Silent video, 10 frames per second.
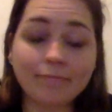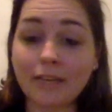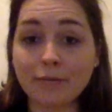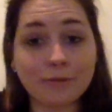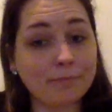
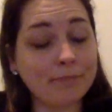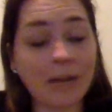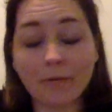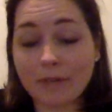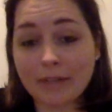I'm
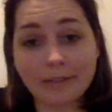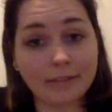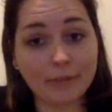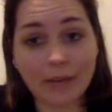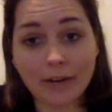not ready to
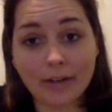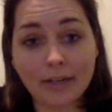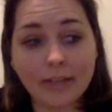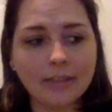leave Gary,